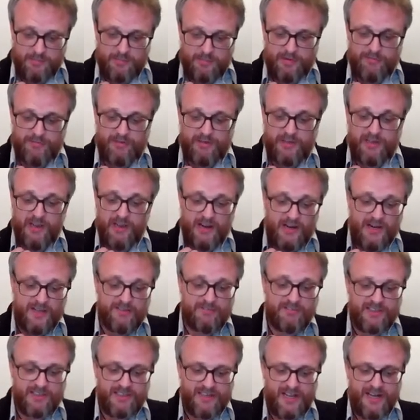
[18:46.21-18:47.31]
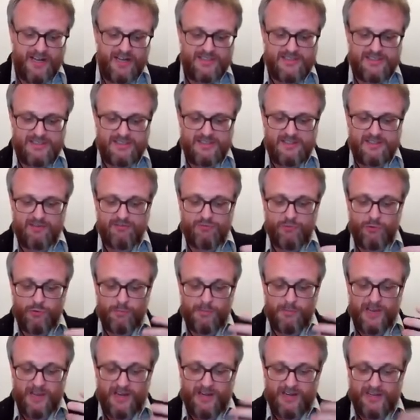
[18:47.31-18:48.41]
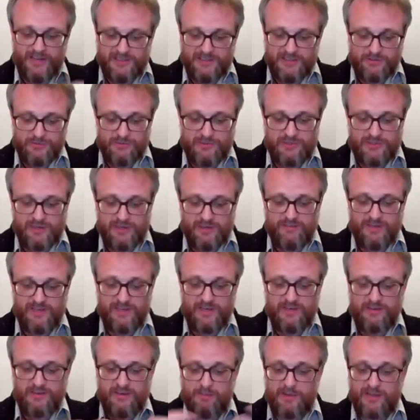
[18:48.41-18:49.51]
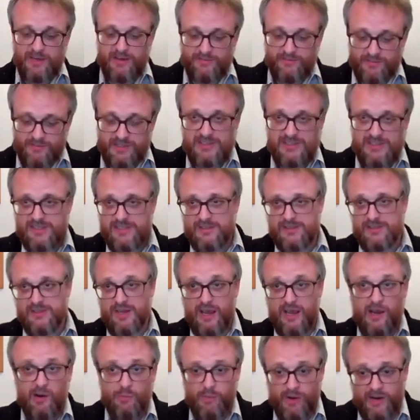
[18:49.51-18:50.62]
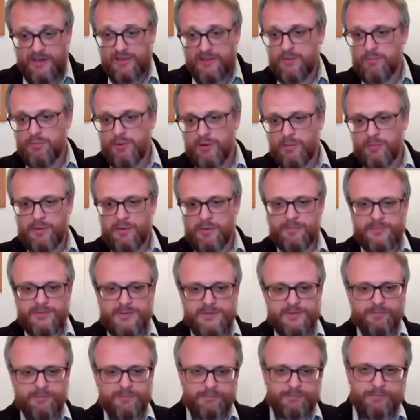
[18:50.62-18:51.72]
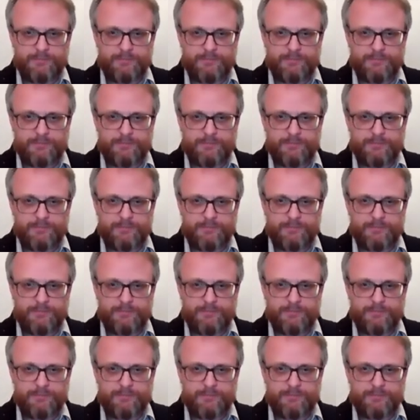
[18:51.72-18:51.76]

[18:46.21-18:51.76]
but for the high-level analyses that formed our national survey, the benefits outweighed the problems.